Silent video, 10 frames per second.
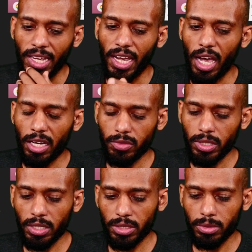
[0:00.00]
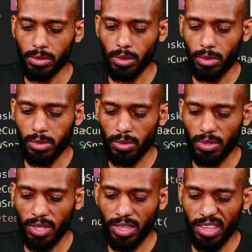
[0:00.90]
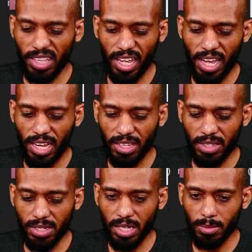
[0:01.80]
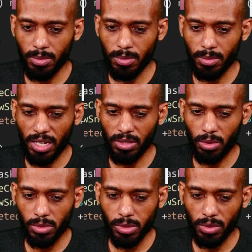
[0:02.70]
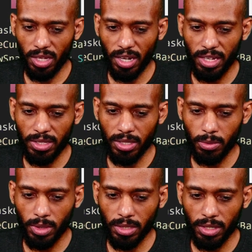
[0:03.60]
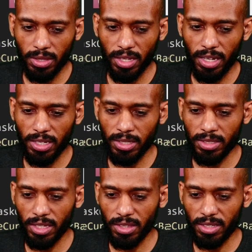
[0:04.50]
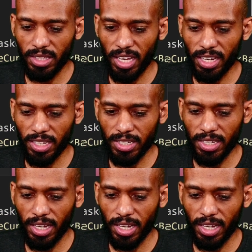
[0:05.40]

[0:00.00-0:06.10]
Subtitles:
After it, also in the same side, also in the leading one, in the tailing,